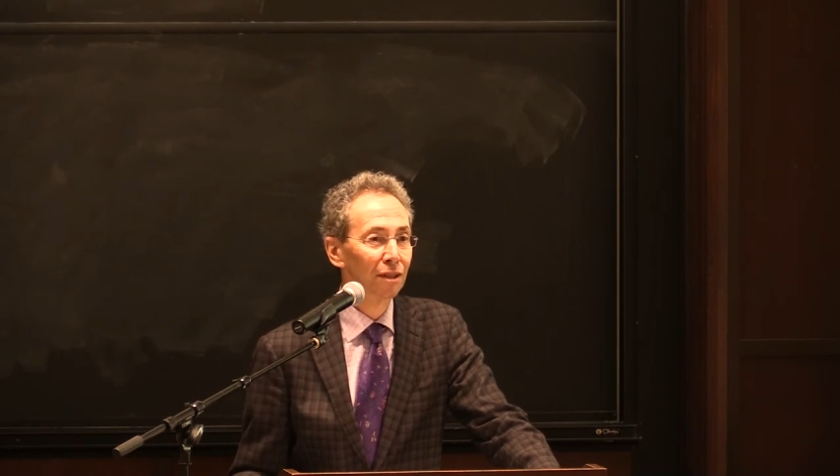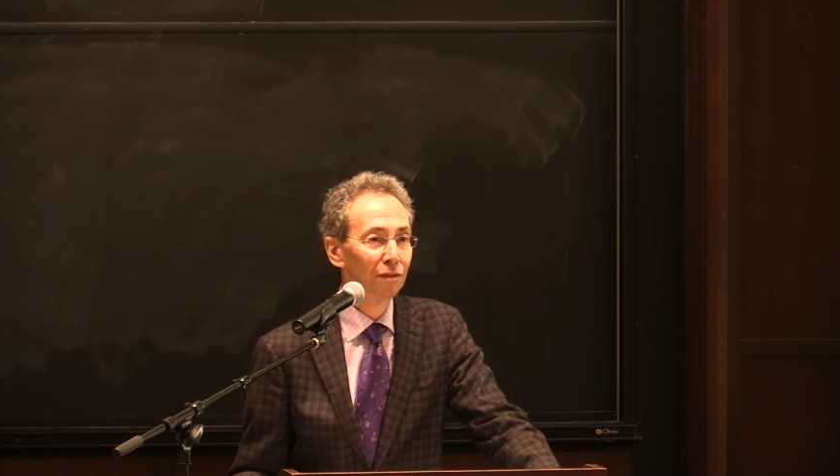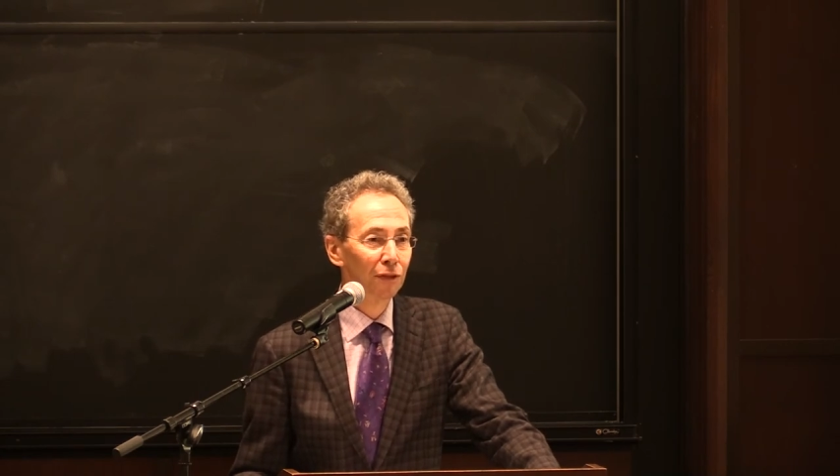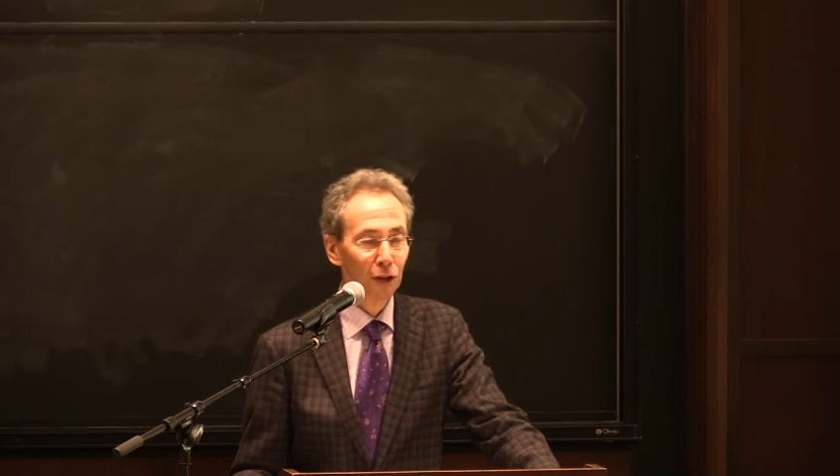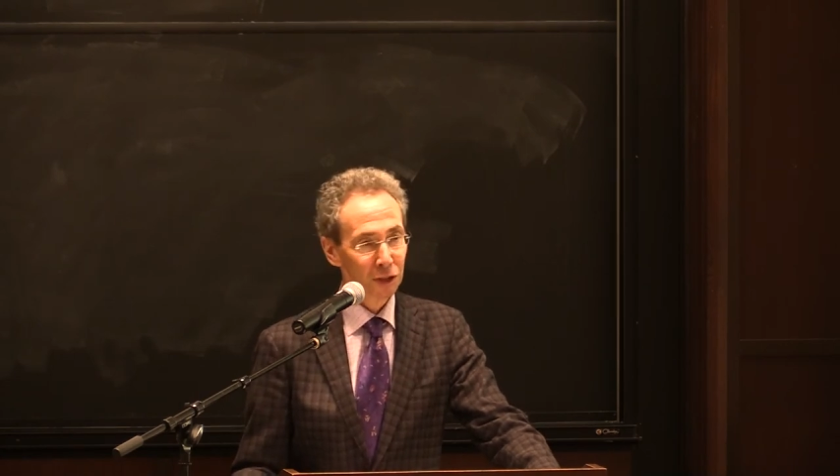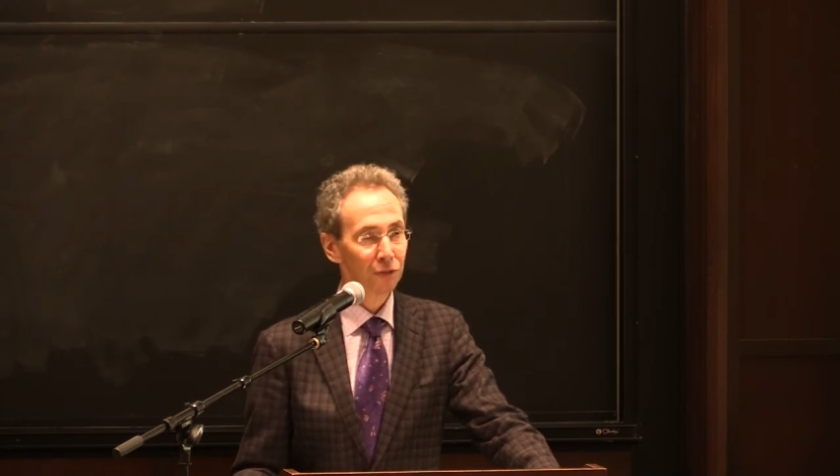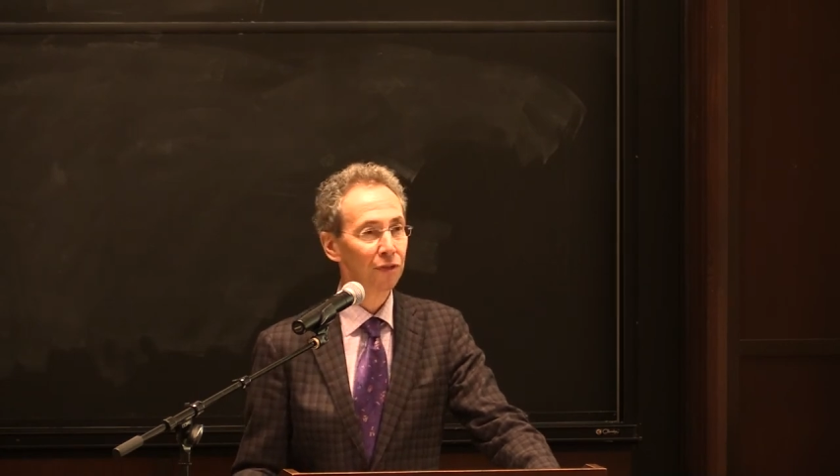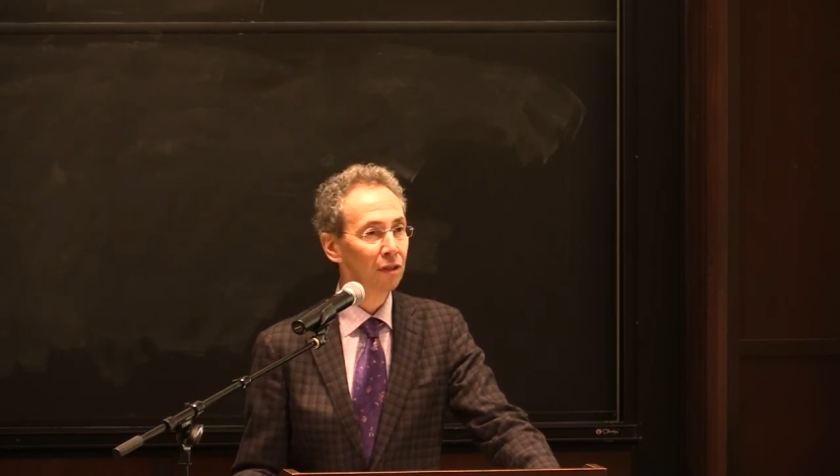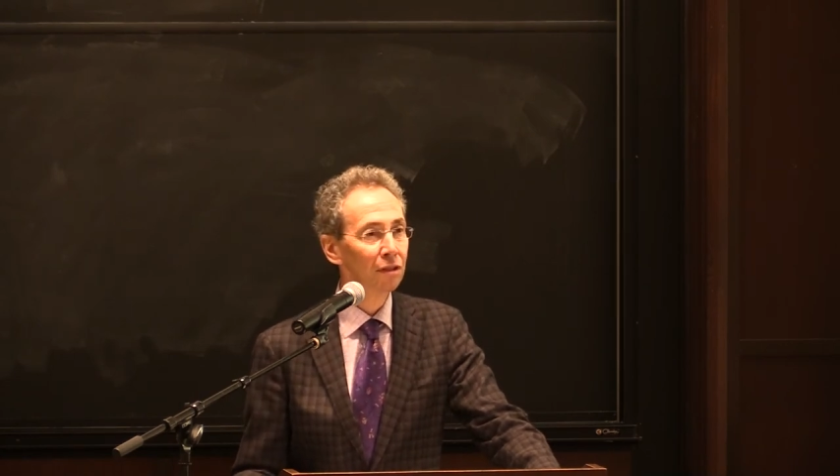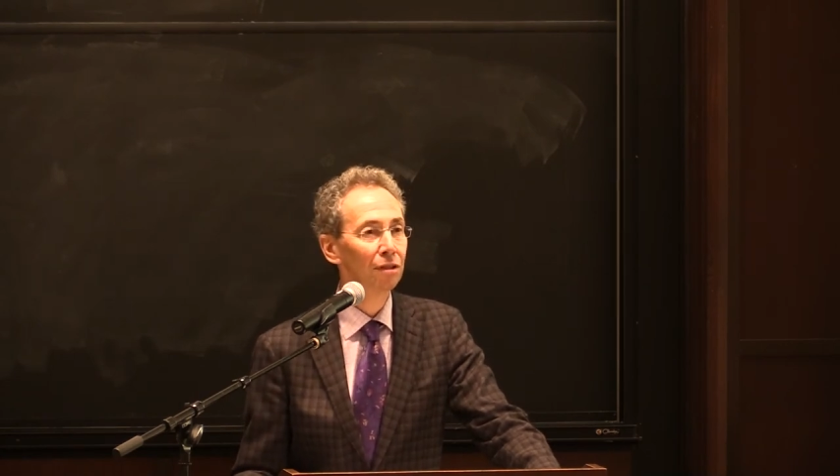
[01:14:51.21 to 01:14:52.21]

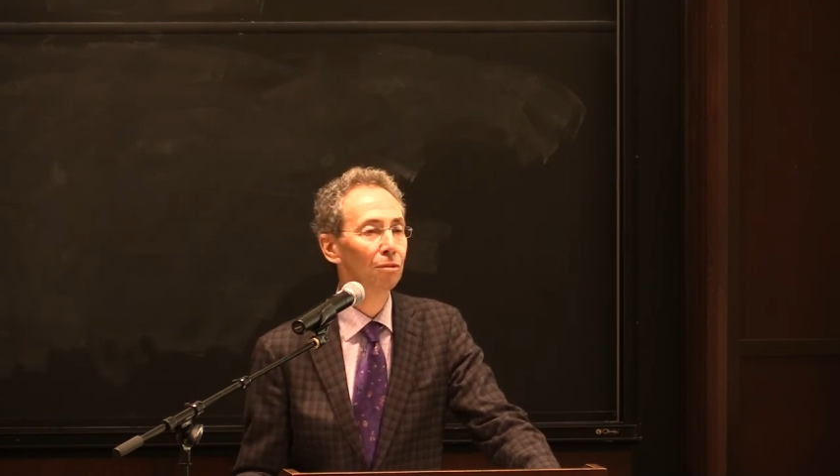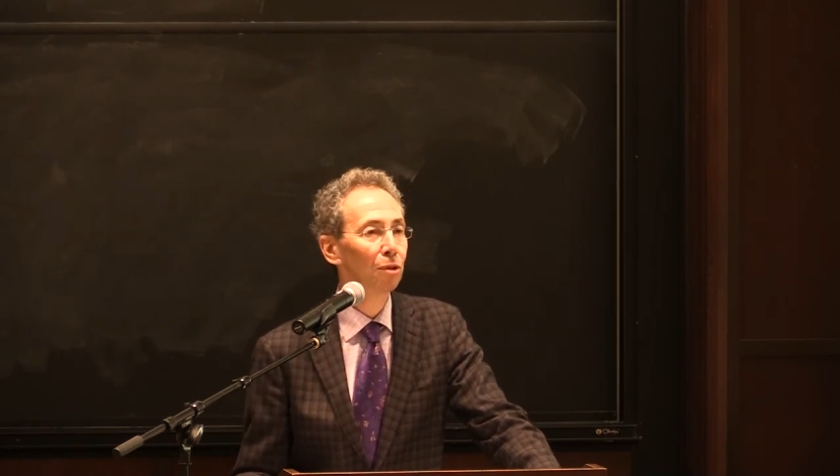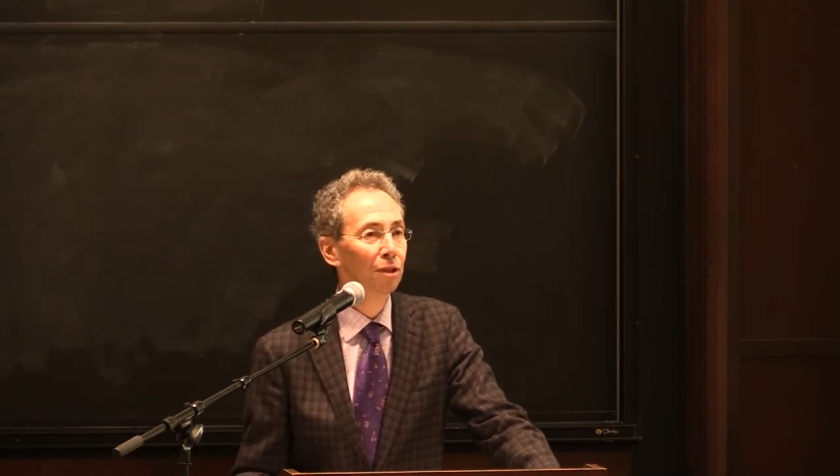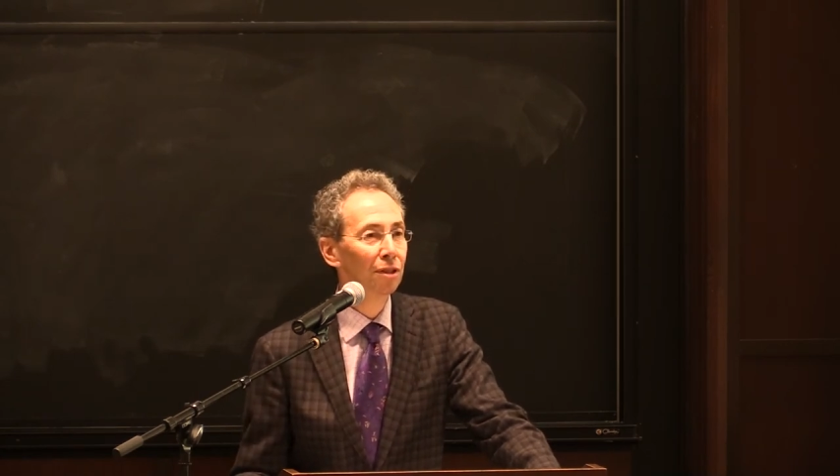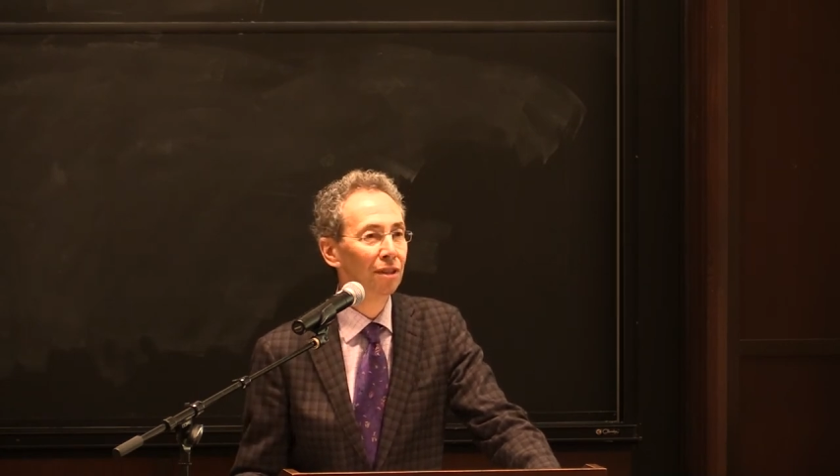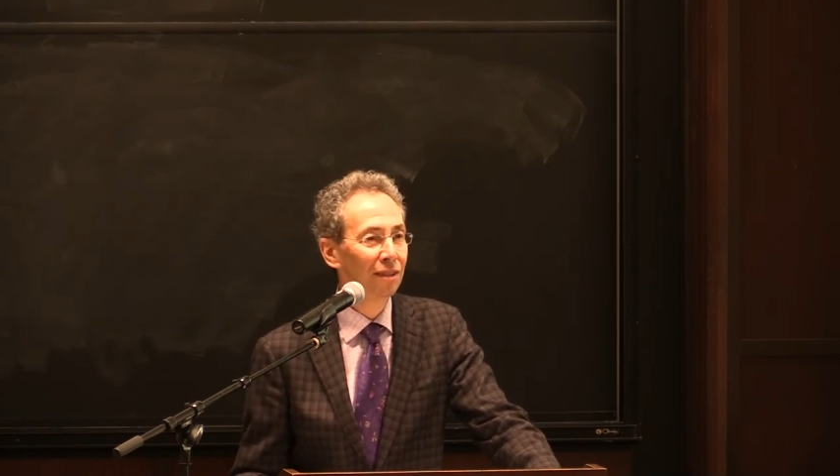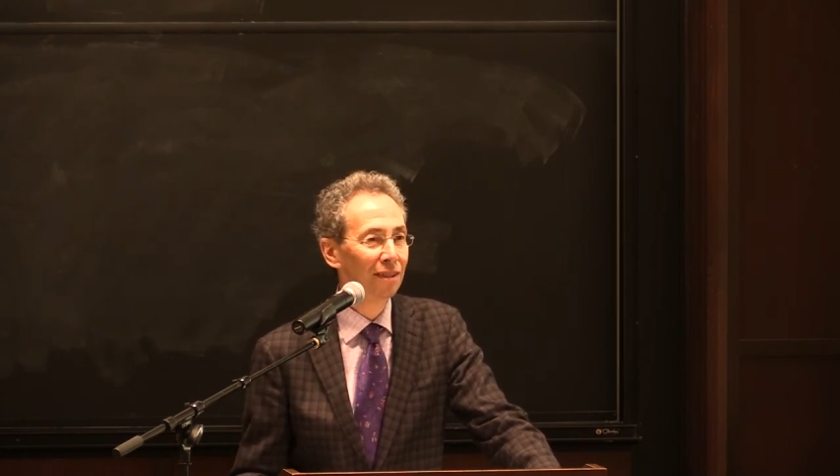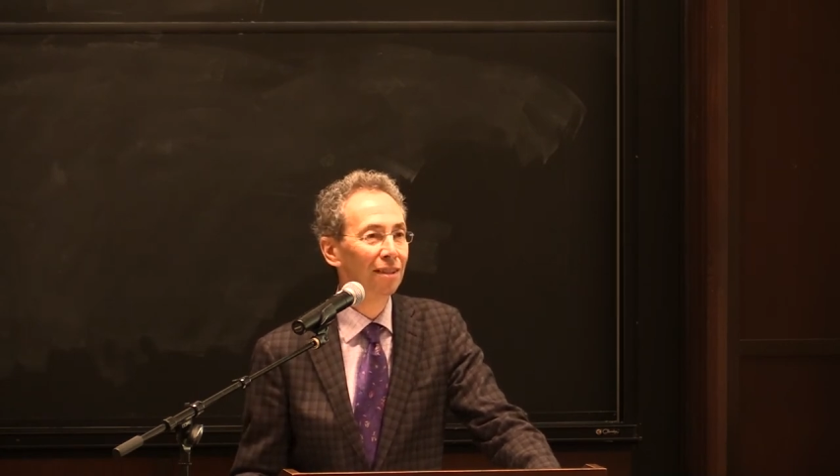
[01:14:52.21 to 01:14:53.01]
philosopher who wanted to